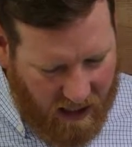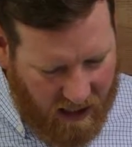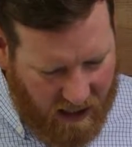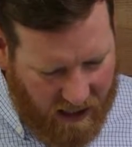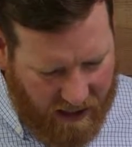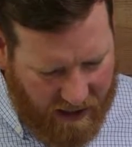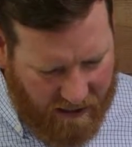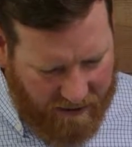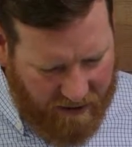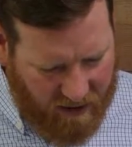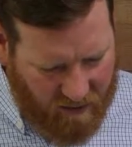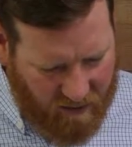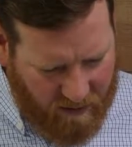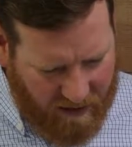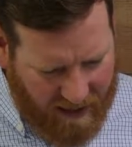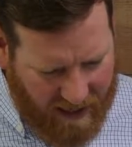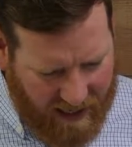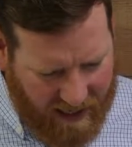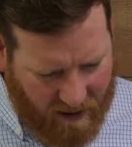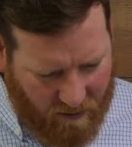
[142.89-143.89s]
Uh, this
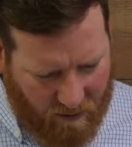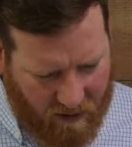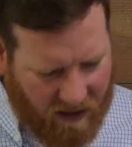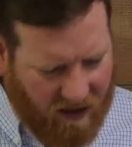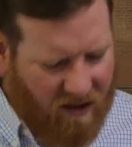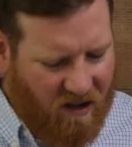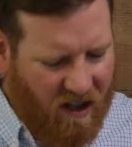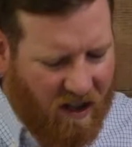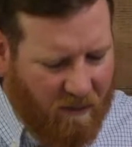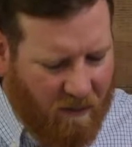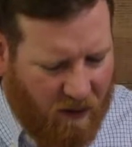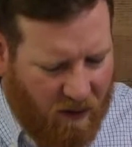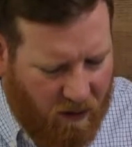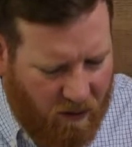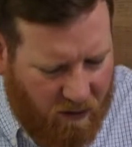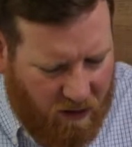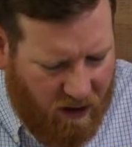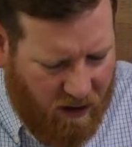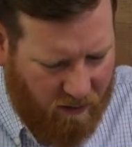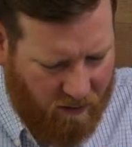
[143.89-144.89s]
began when his son
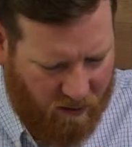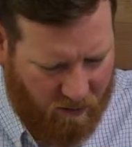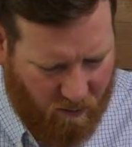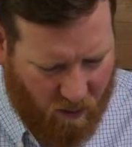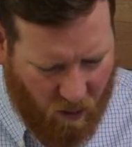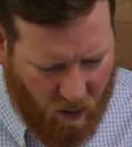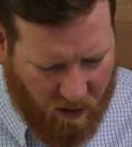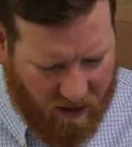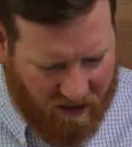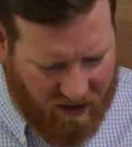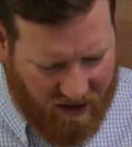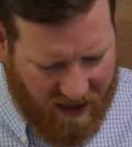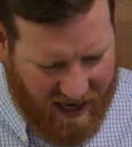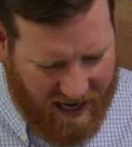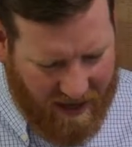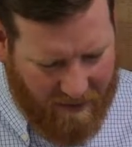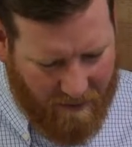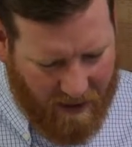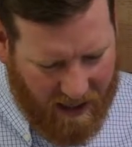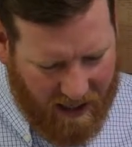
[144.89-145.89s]
Methuselah was born. His
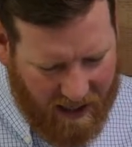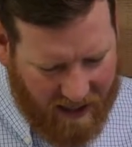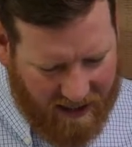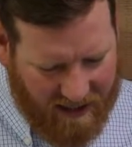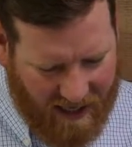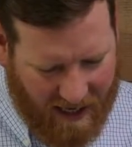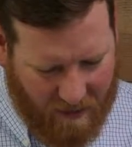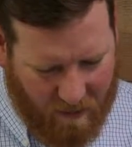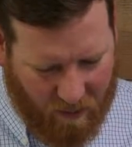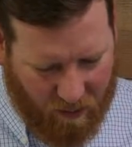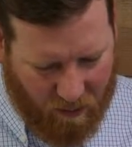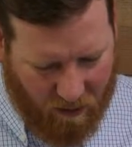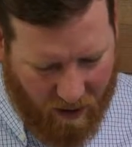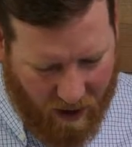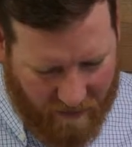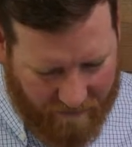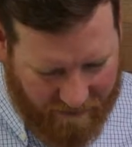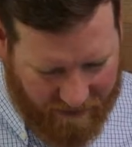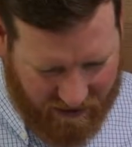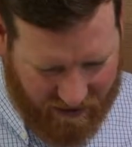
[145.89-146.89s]
name is a
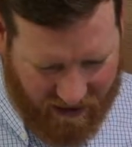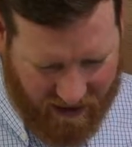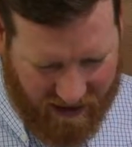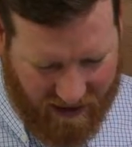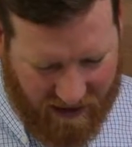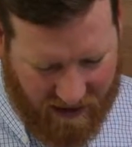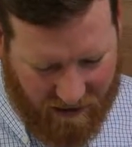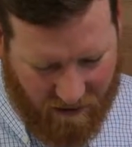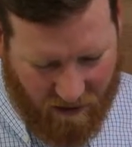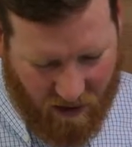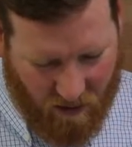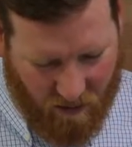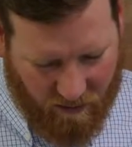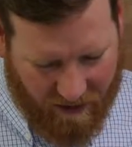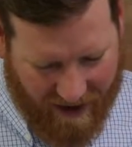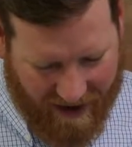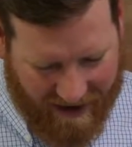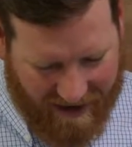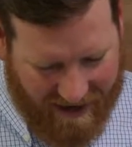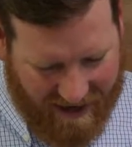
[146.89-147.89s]
prophecy, you know
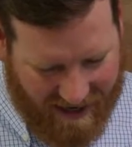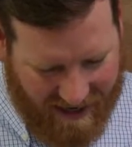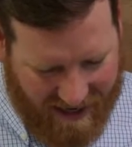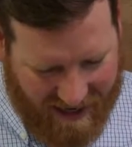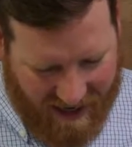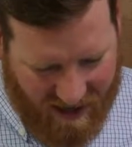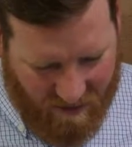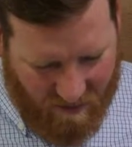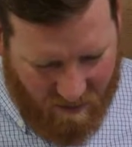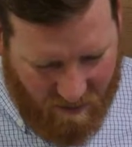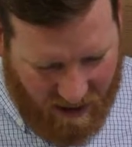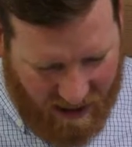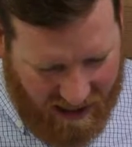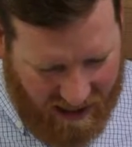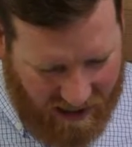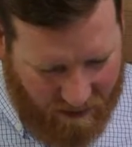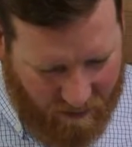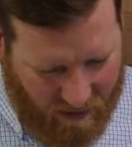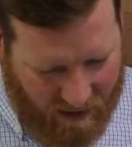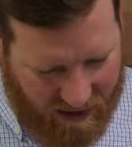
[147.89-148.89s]
that,
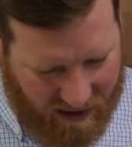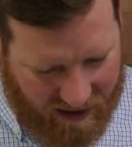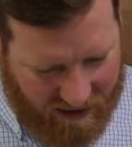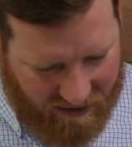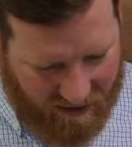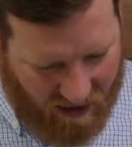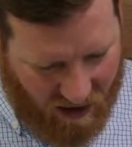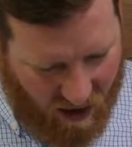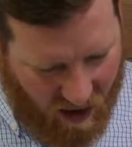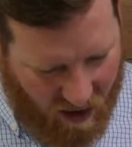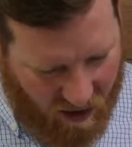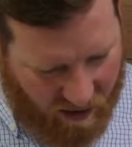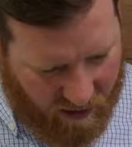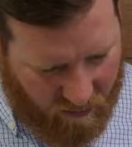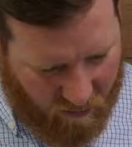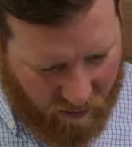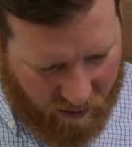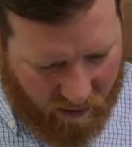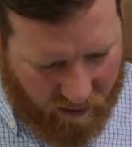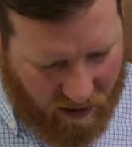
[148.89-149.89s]
meaning when he is gone,
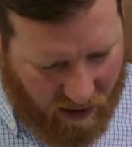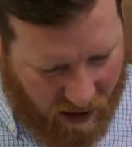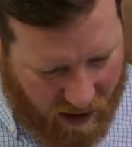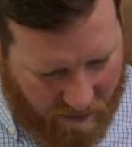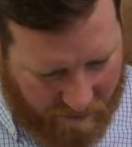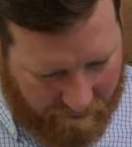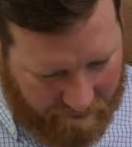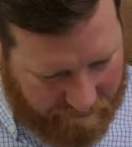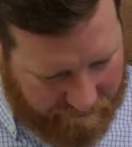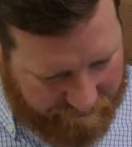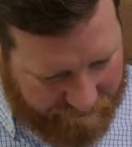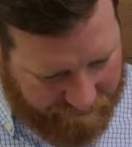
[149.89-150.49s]
it will come.